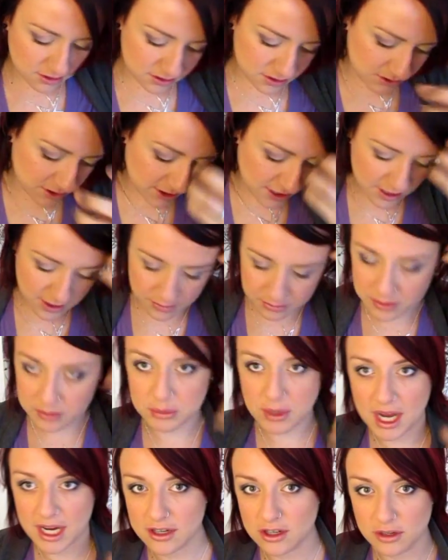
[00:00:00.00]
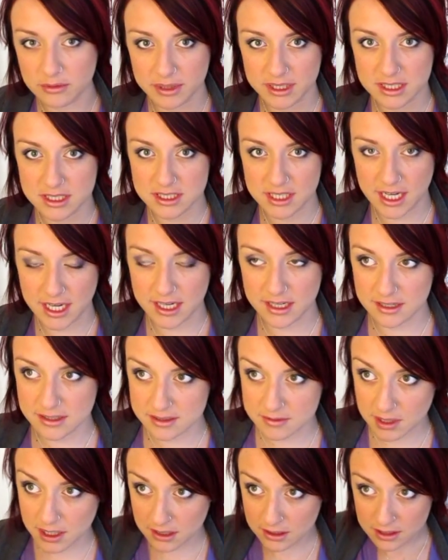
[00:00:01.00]
also going to help your back combing stay in
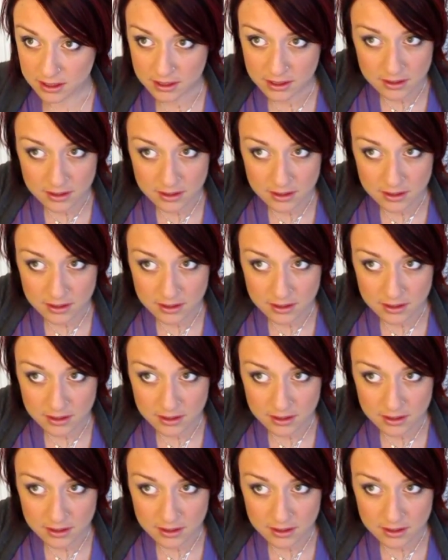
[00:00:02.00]
as well.